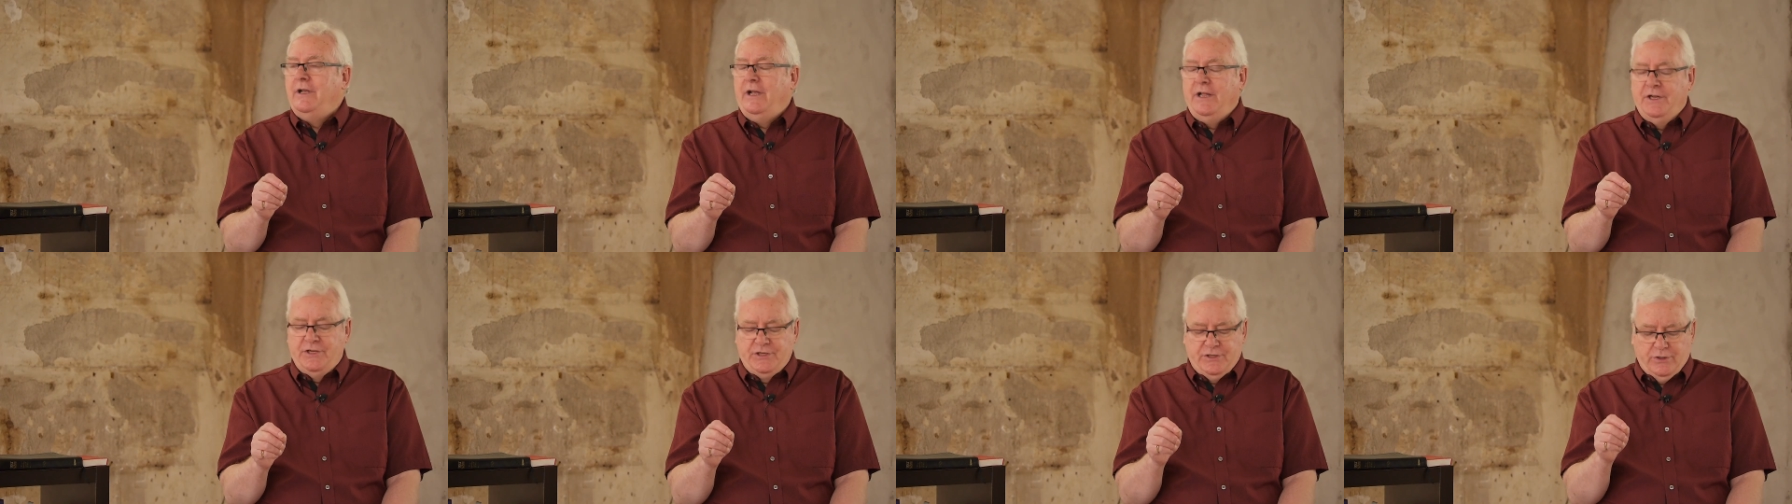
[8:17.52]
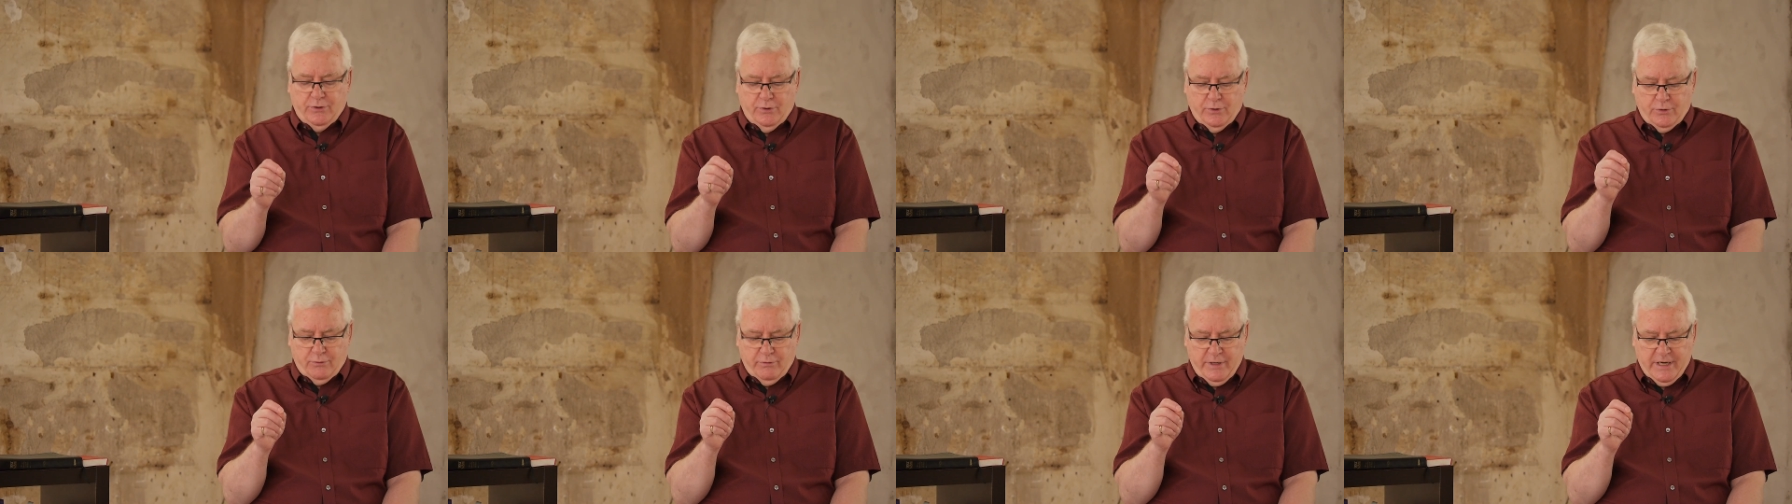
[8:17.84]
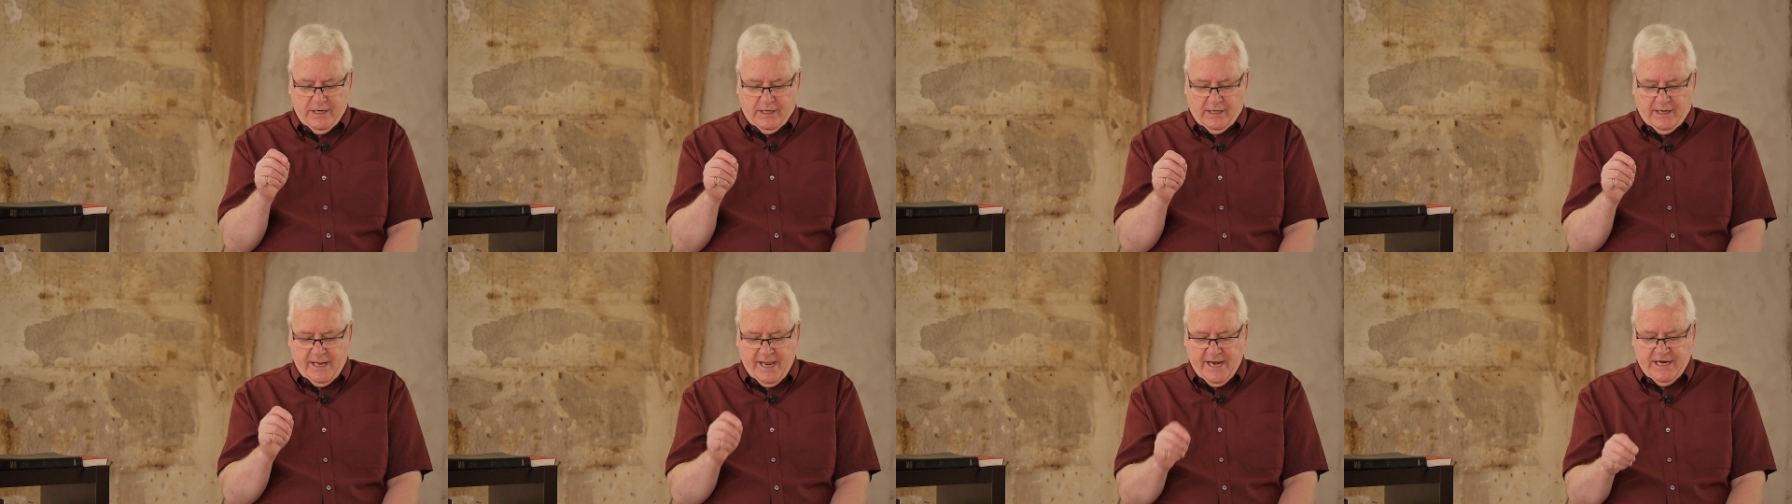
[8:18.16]
And so
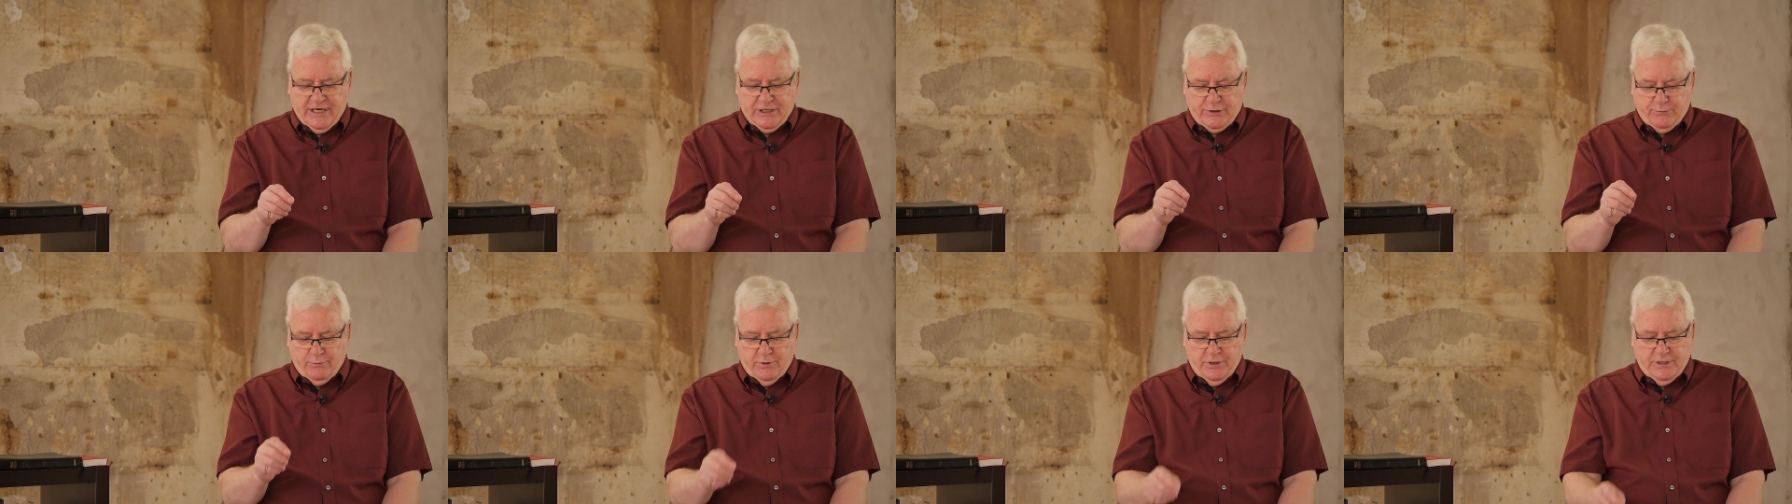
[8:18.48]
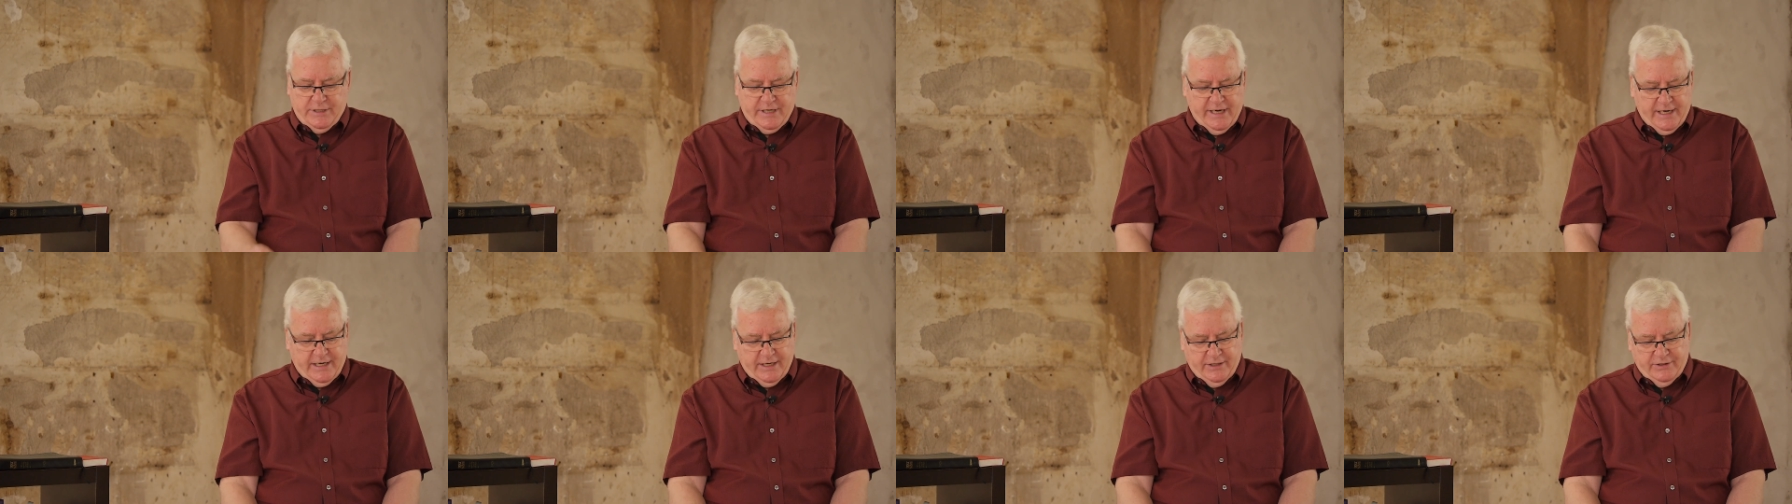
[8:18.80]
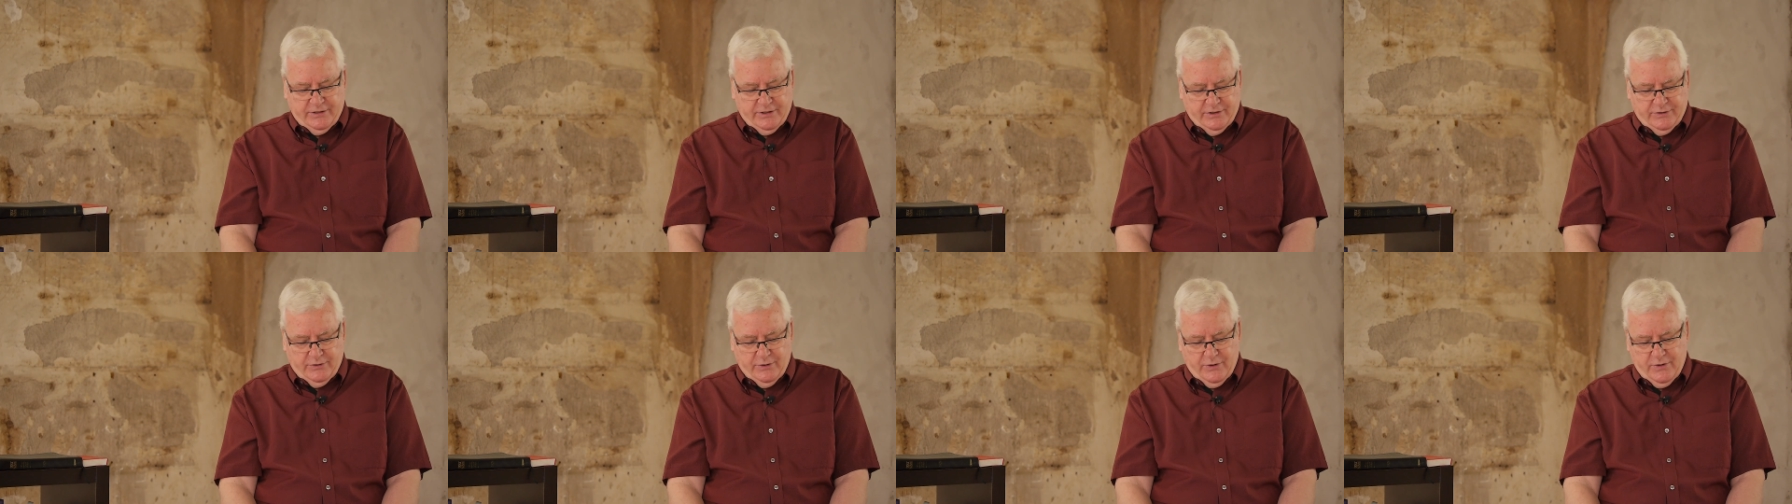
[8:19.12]
great lengths were taken
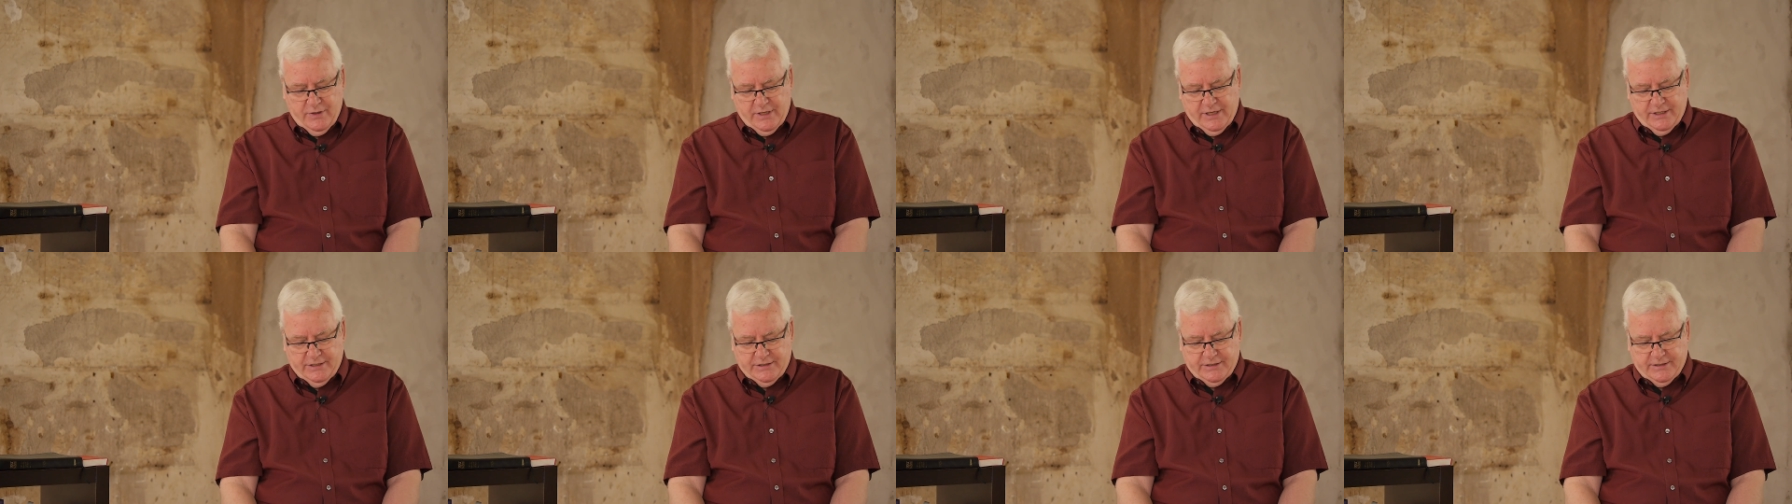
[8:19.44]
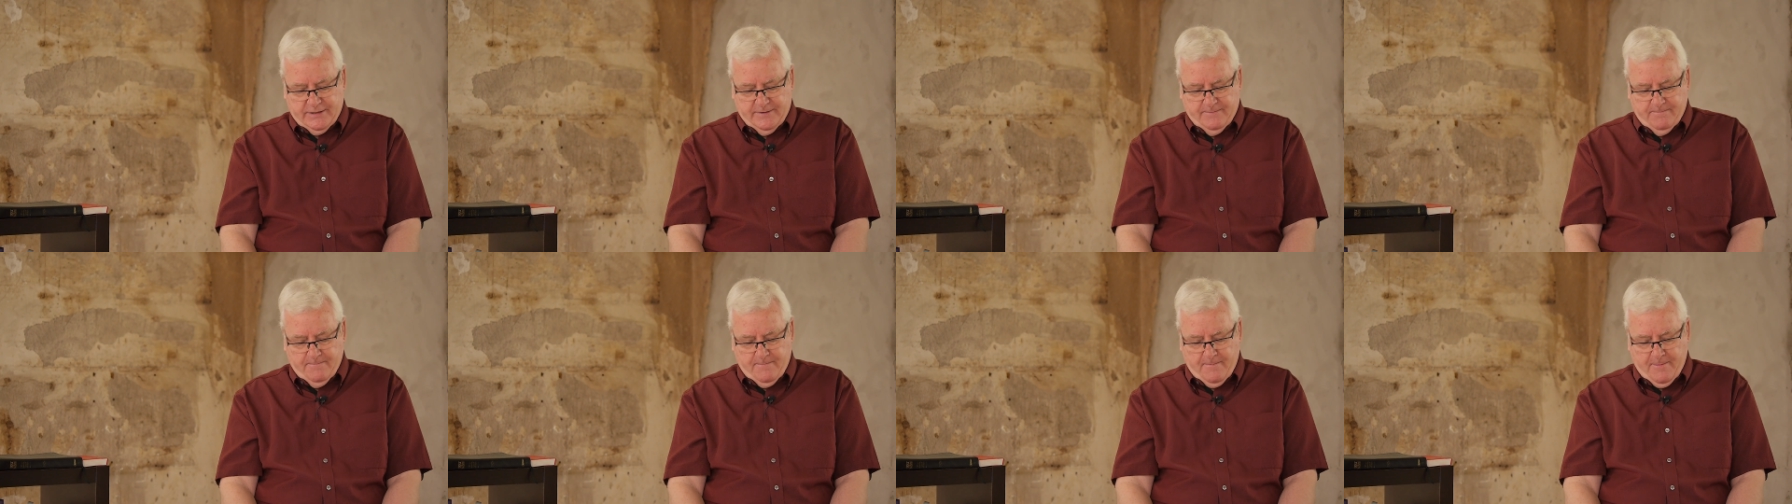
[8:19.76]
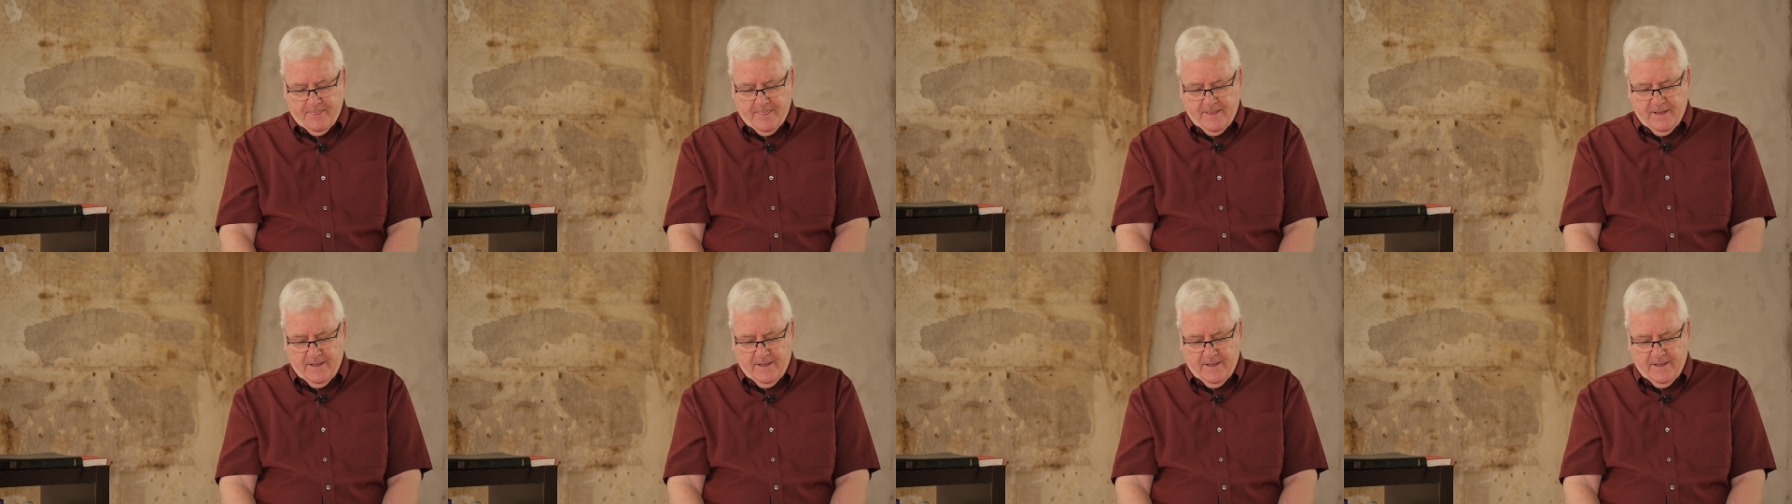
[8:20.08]
to do this.